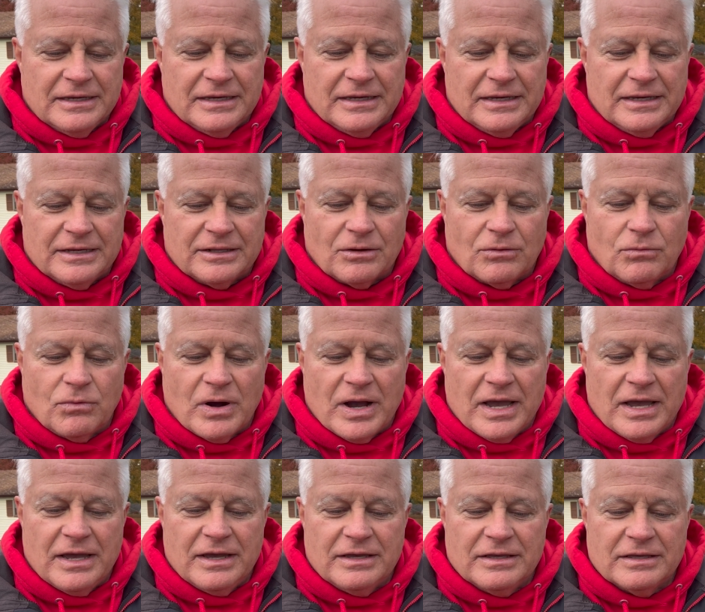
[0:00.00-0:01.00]
in a
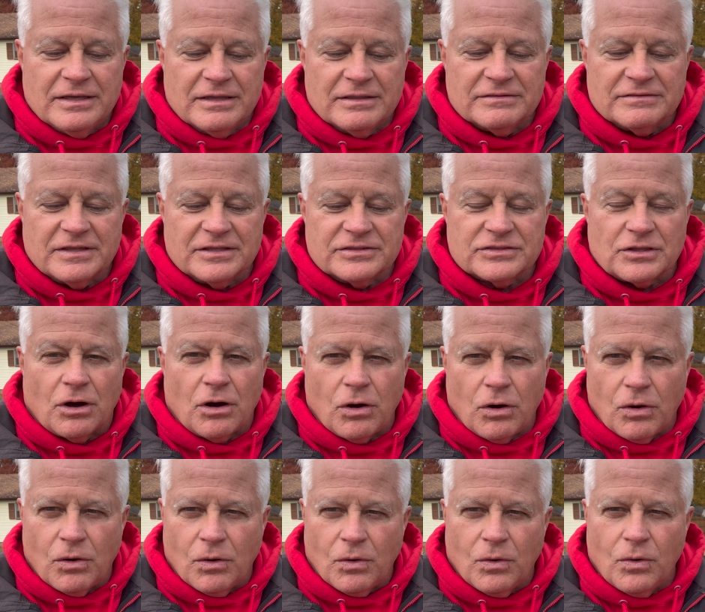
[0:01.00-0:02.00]
way that the
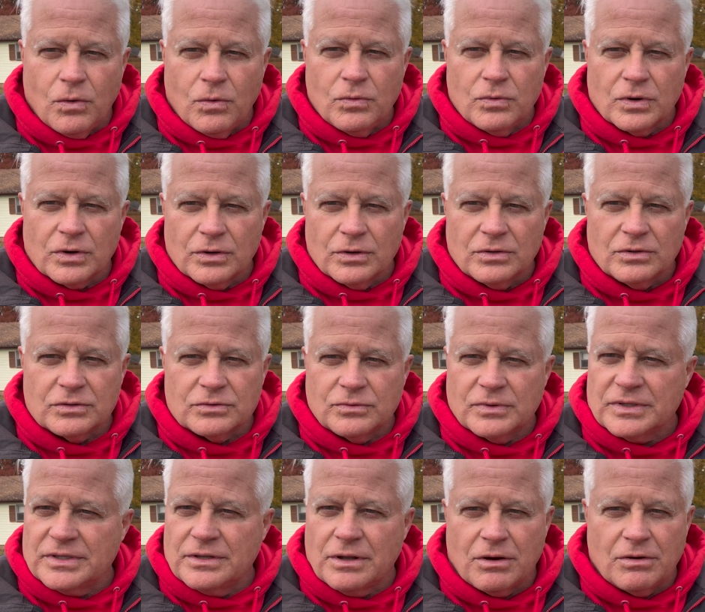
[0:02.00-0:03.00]
whole world
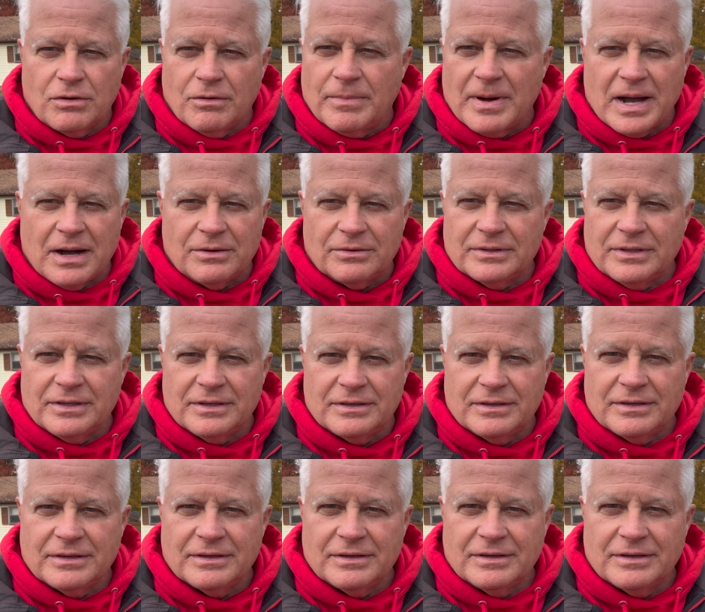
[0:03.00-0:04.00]
would know about.
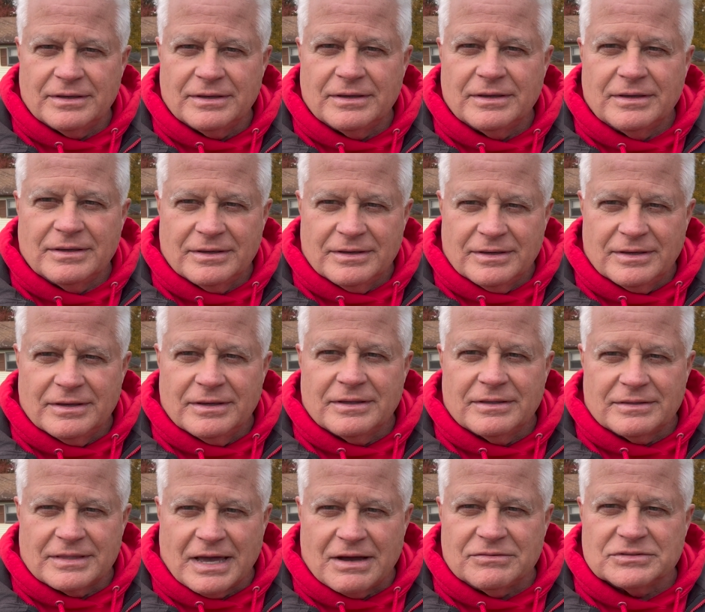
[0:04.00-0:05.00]

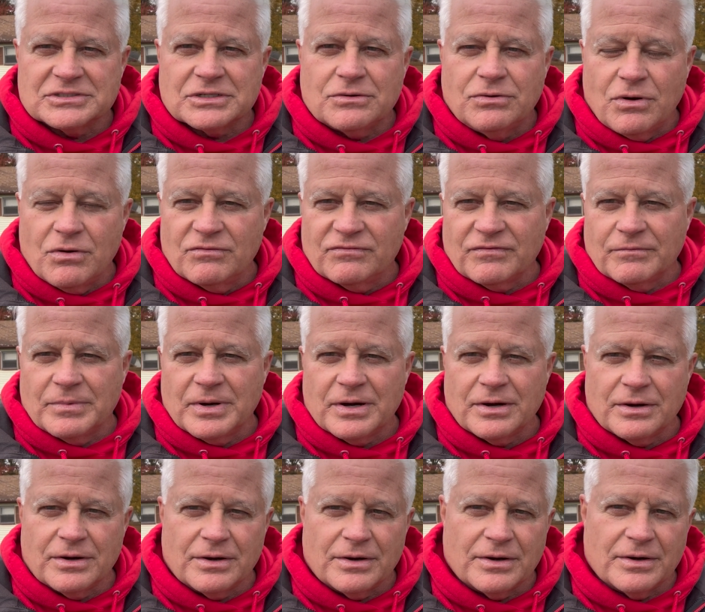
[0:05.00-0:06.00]
That was a quote from
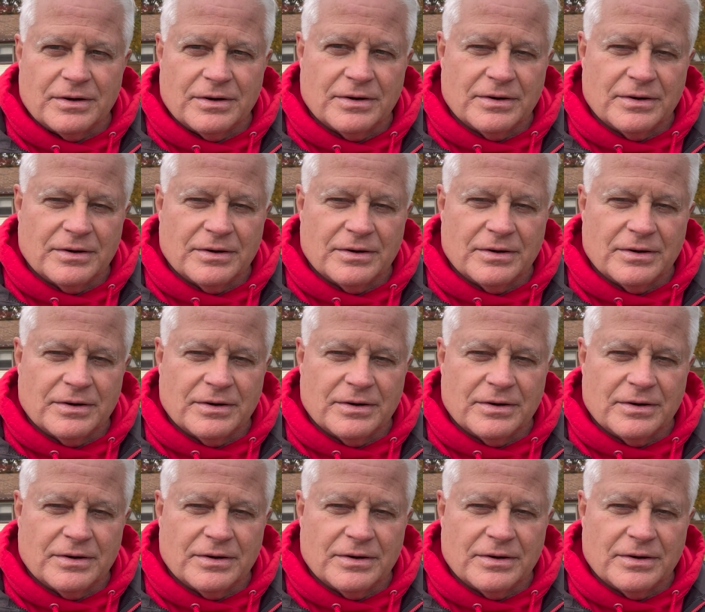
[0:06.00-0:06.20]
her.